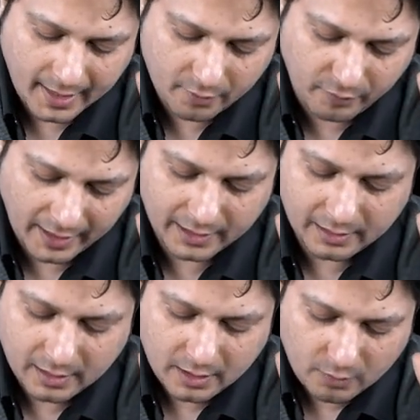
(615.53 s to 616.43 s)
While
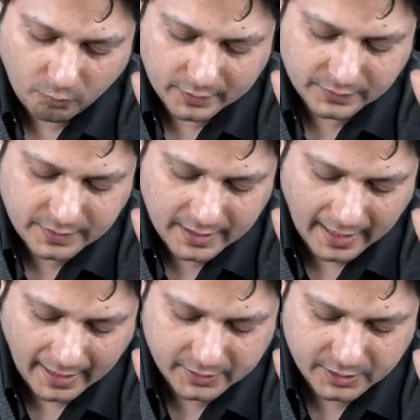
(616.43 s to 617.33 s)
what is the
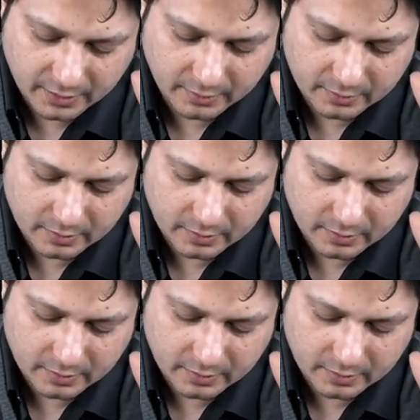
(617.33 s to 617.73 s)
action?